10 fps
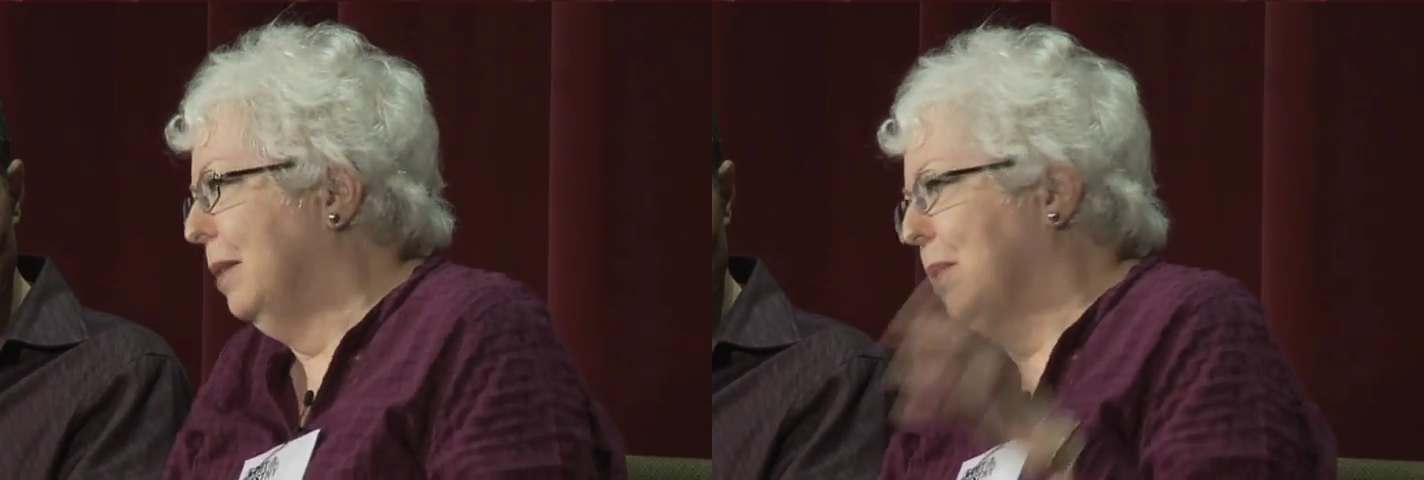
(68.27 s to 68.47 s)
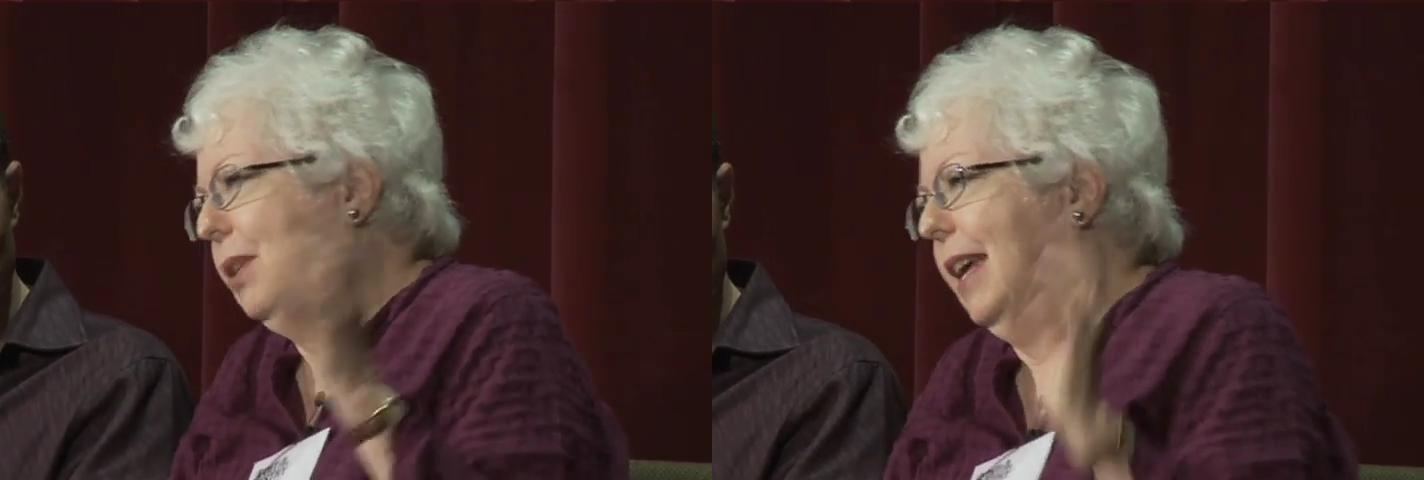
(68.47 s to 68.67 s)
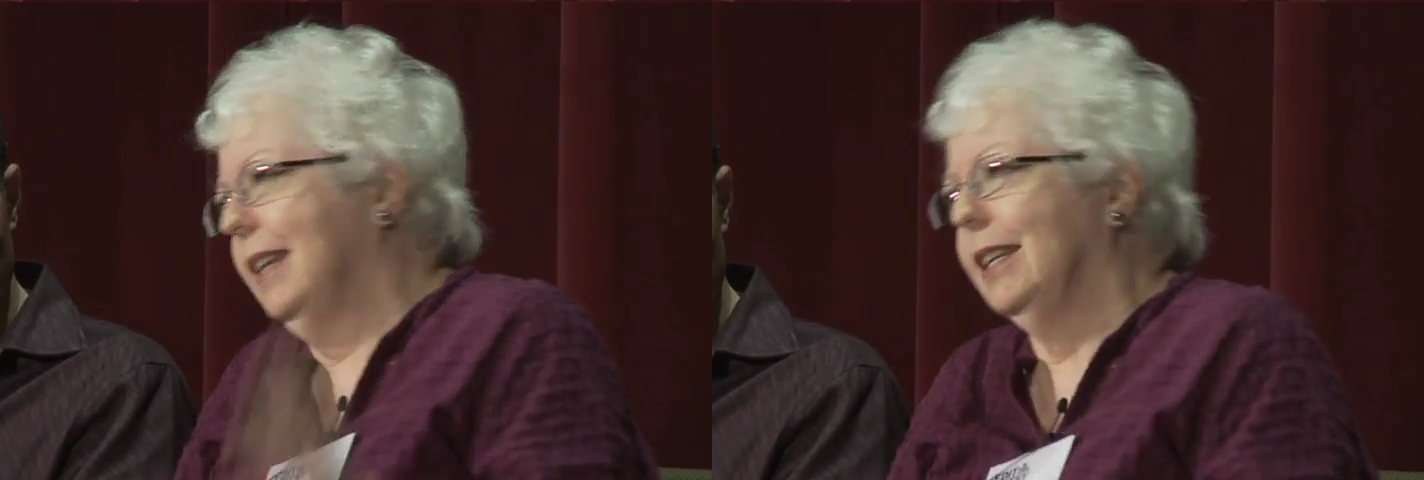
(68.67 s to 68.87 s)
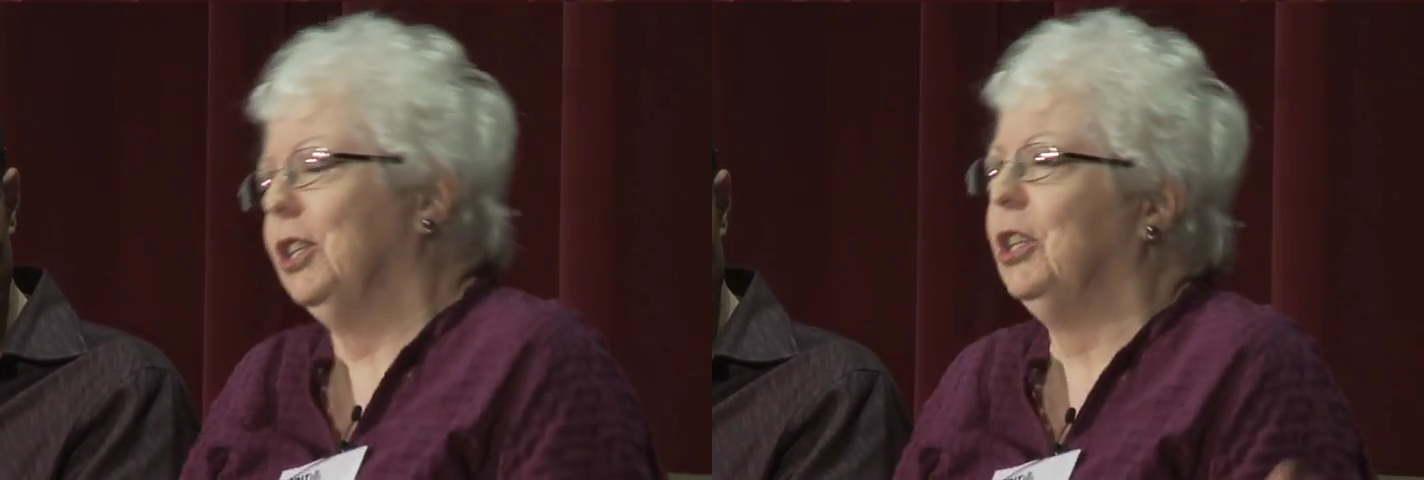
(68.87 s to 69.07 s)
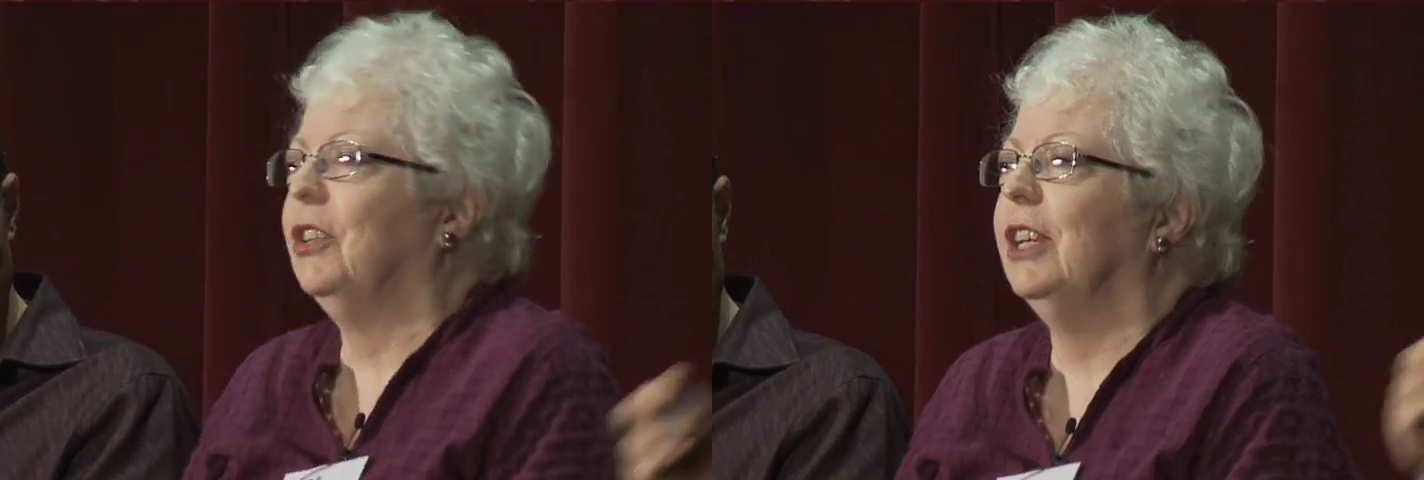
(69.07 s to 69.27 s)

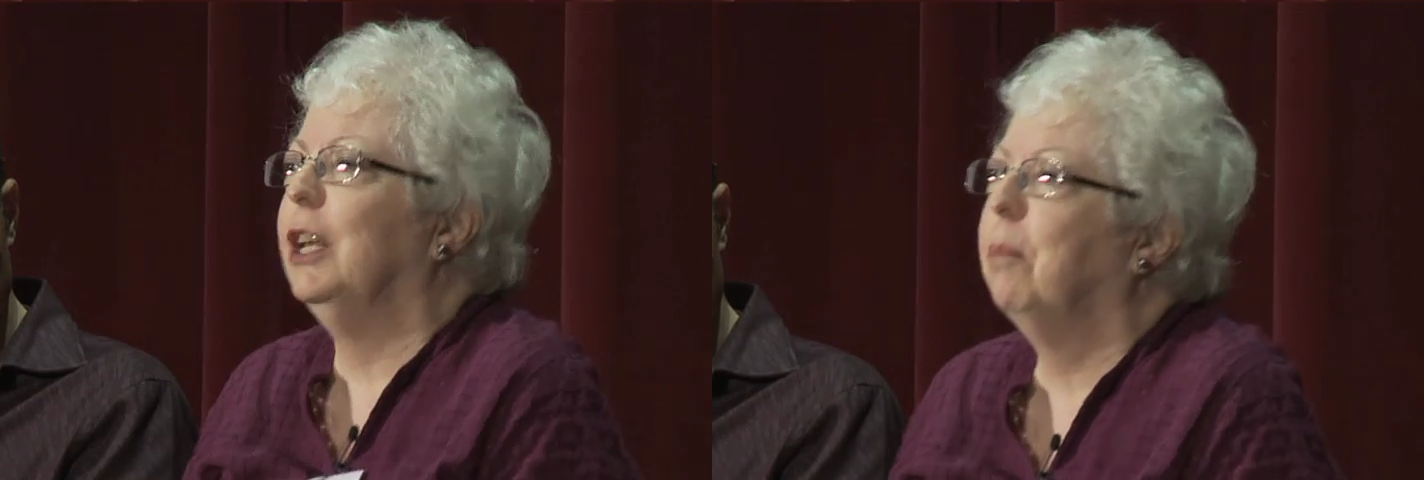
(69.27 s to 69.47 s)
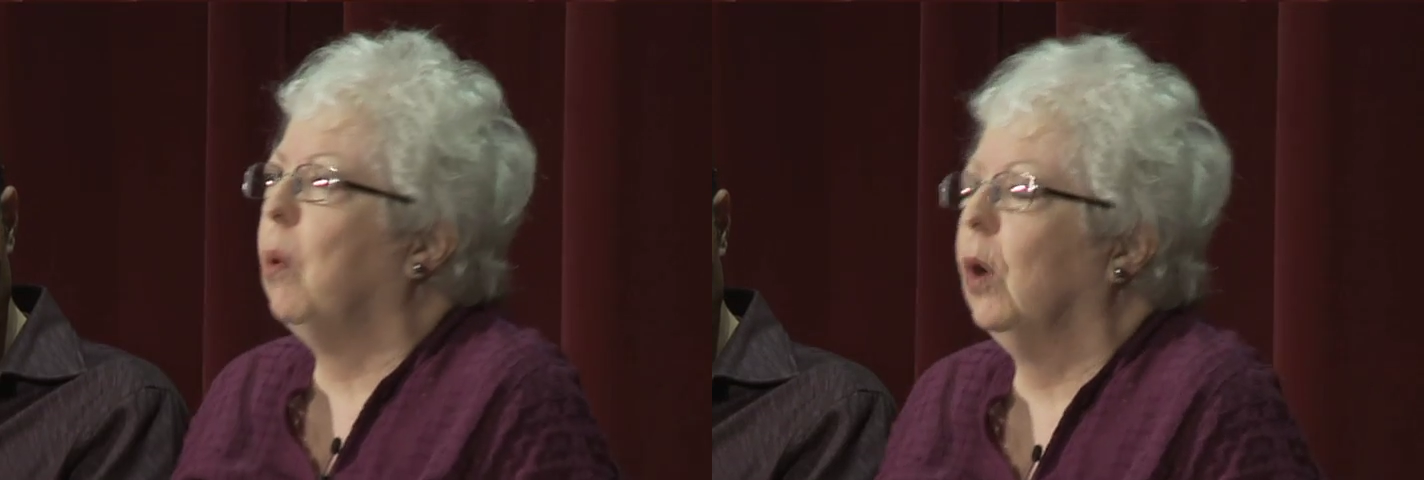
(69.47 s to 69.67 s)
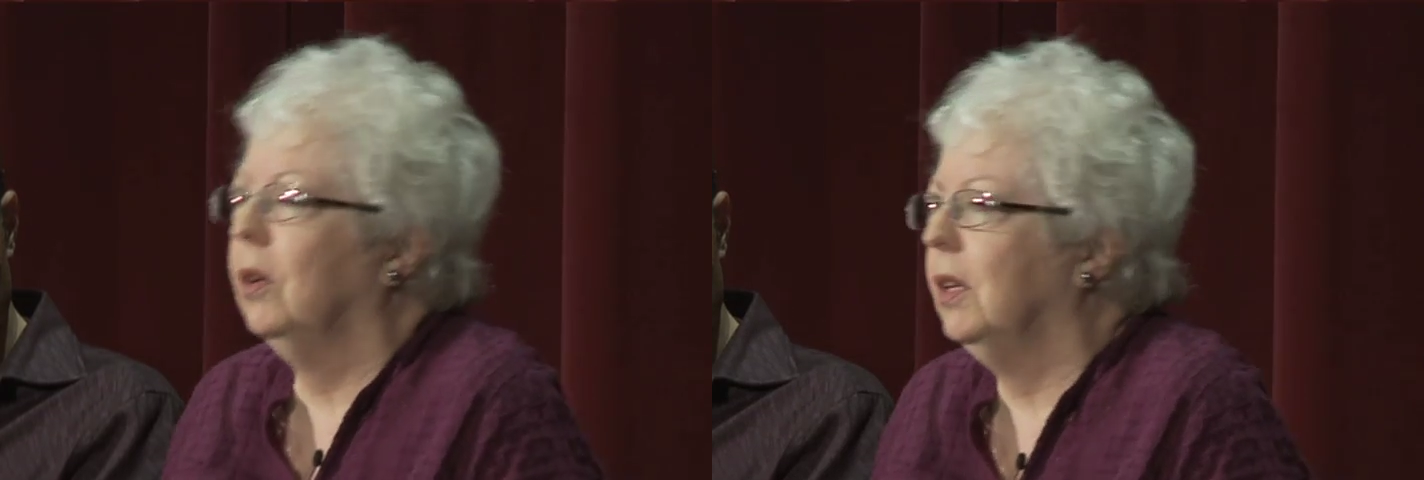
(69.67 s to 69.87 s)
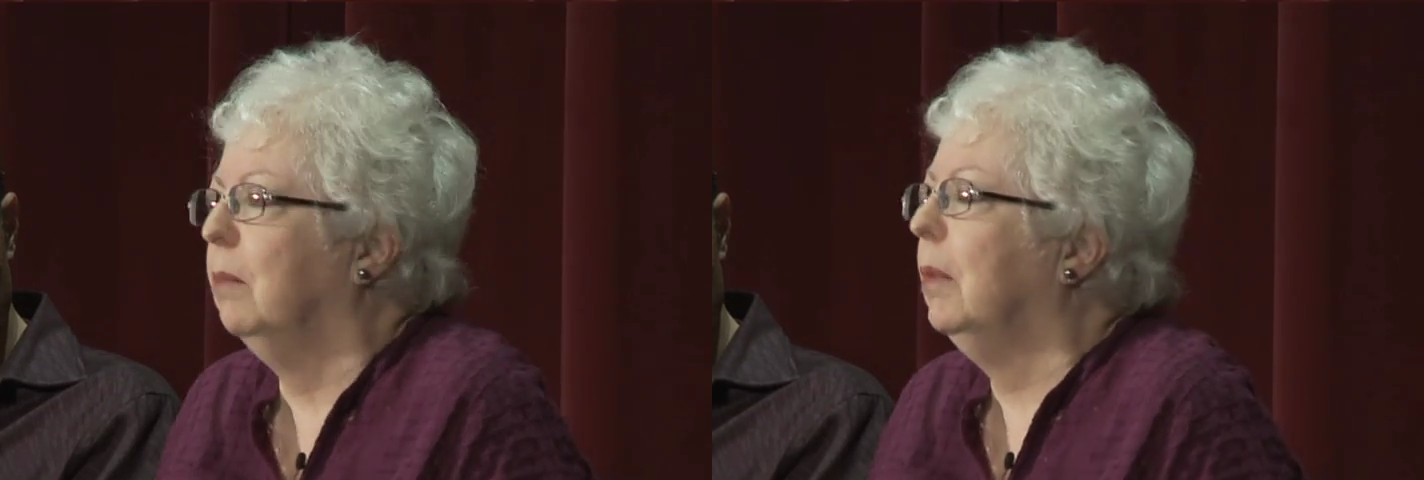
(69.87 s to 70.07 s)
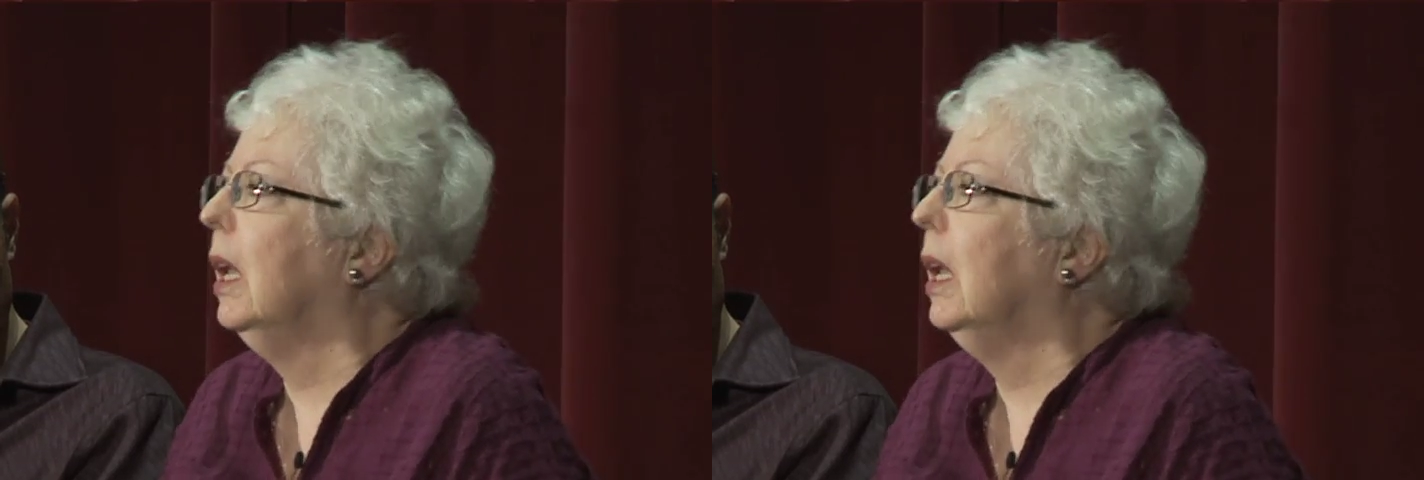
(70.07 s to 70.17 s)
percentages, and it bores him.